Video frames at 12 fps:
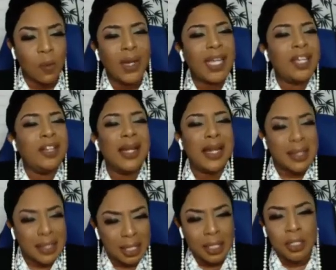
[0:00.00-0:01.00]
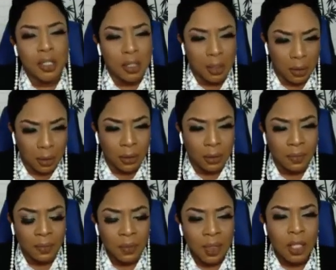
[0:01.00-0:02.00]
What are you listening to?
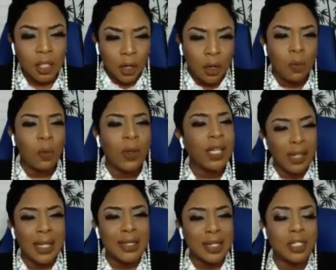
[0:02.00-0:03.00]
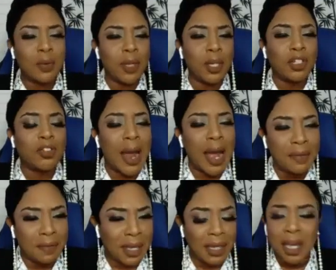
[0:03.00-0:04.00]
What are you listening to when you're
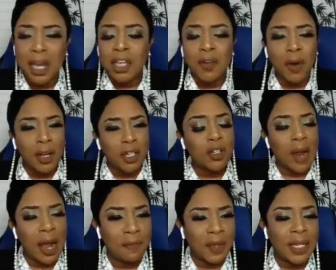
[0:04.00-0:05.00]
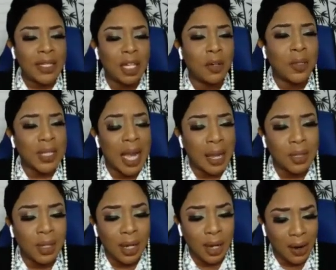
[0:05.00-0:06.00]
driving? You're in traffic. It's a good time
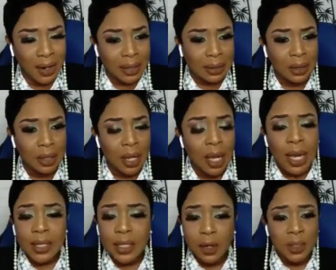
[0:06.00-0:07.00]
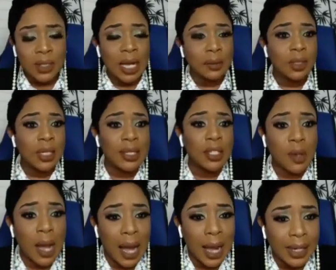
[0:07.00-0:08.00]
to learn. It's a good time to listen
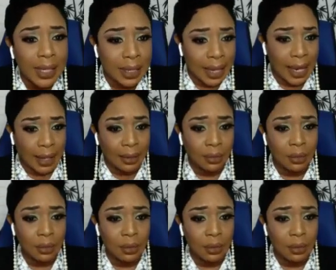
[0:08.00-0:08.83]
to Artie again.